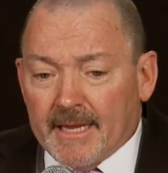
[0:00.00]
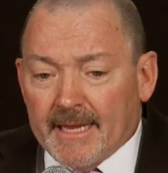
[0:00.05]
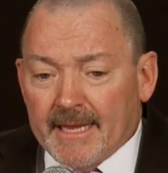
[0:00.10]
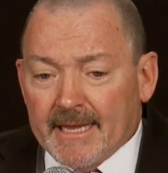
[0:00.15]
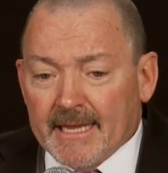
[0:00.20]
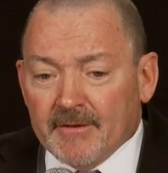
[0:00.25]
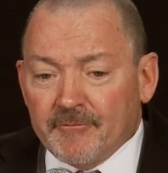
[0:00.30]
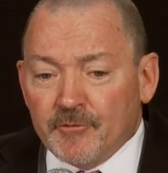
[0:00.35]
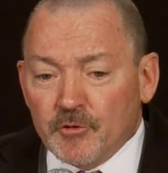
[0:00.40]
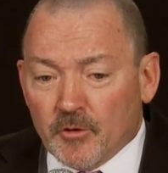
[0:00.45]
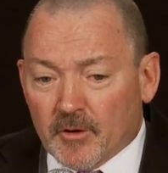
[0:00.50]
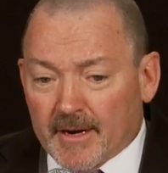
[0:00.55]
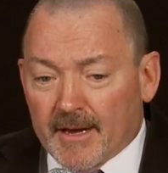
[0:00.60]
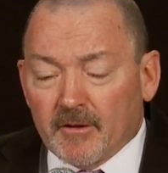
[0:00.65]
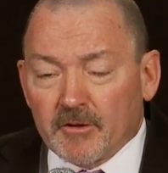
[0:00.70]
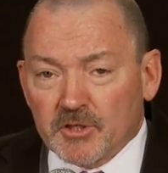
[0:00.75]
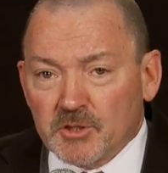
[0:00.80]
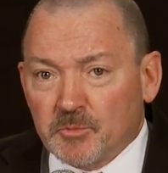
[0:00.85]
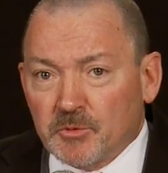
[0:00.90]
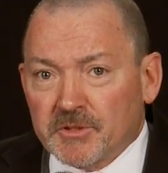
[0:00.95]
If you are
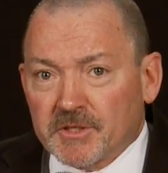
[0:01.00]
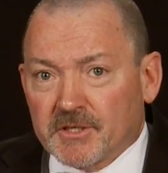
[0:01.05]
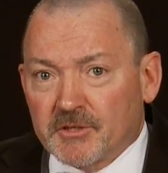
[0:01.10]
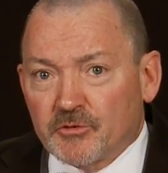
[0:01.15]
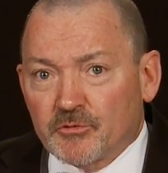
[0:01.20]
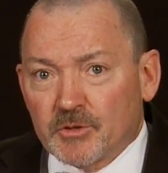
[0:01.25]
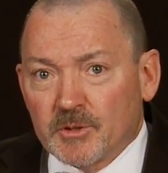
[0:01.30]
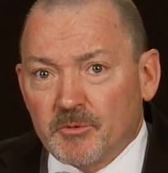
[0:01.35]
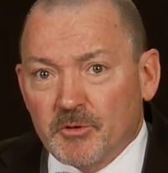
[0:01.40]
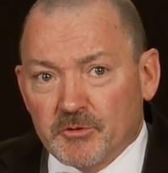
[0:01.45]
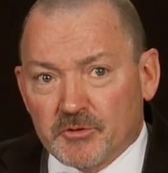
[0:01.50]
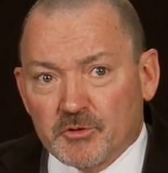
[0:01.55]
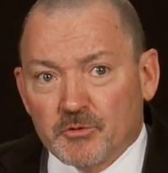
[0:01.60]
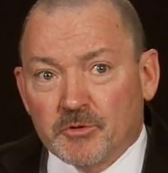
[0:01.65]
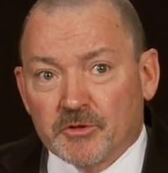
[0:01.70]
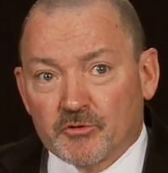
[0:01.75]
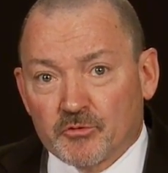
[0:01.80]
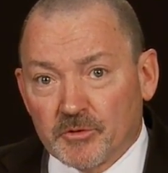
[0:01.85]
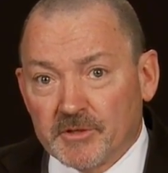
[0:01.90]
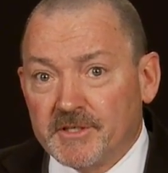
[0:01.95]
eligible to contribute to
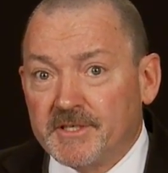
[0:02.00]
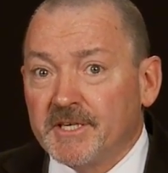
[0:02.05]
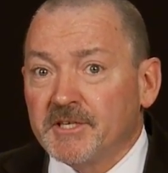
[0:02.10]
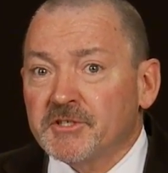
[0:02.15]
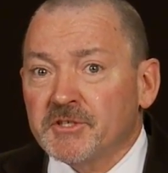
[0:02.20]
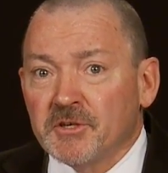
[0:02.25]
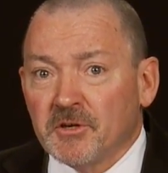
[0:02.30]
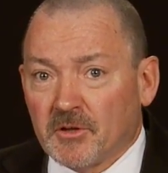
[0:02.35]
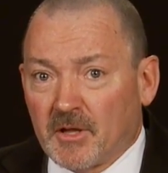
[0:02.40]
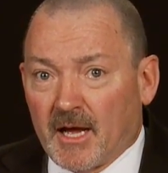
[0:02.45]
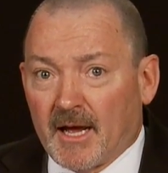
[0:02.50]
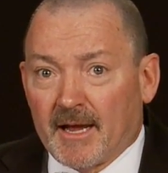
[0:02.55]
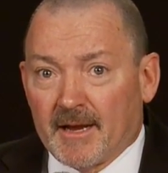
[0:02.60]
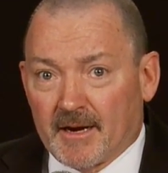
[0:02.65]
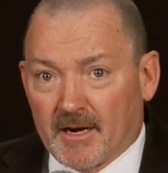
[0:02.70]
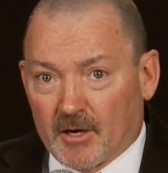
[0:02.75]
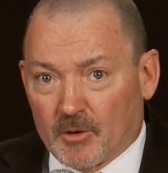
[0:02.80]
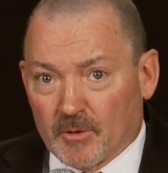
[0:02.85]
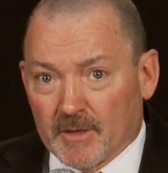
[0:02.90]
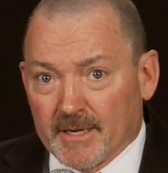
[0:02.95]
a traditional
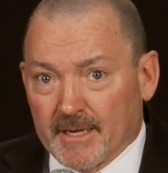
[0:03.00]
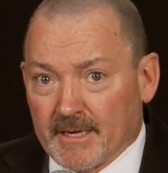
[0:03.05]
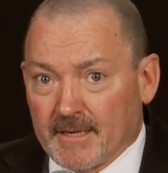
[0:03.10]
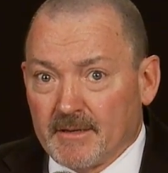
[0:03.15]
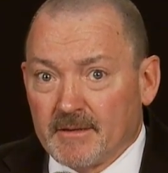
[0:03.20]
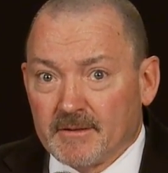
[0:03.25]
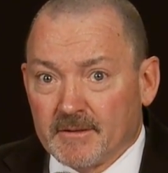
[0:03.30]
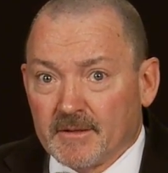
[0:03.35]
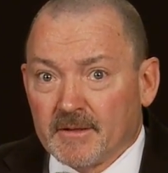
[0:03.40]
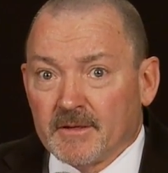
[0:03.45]
IRA,